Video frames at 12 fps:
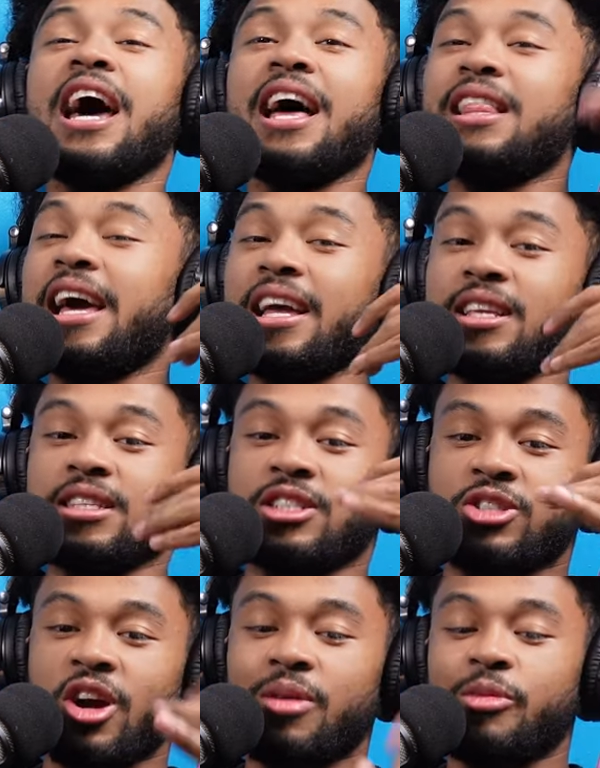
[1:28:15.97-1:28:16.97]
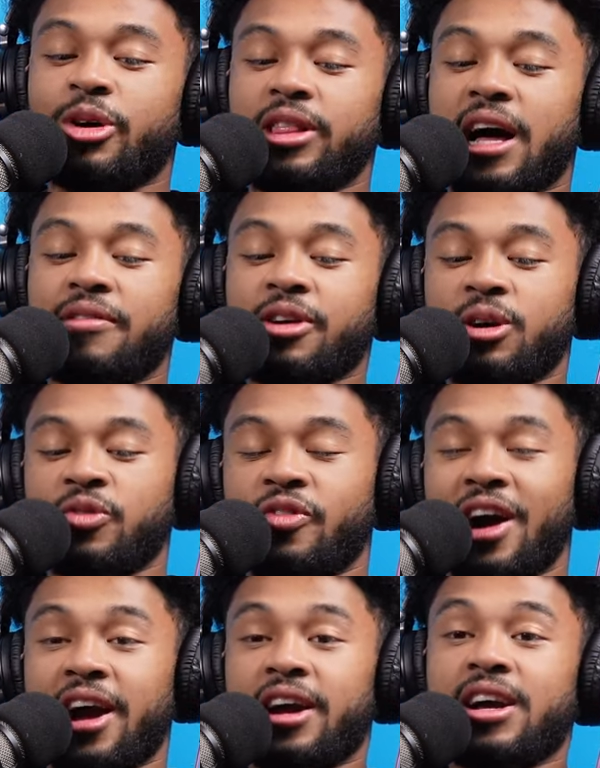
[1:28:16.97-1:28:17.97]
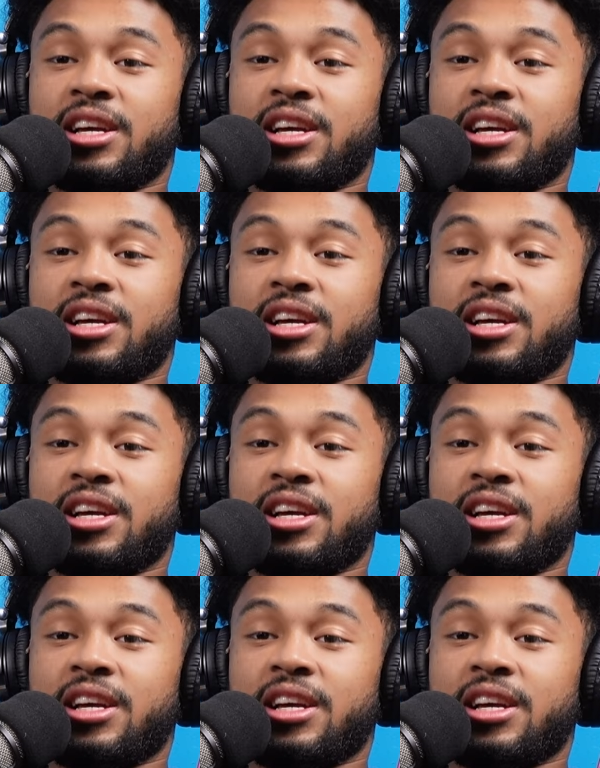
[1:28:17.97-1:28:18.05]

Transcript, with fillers: Like Sharkboy Lava Girl's fire.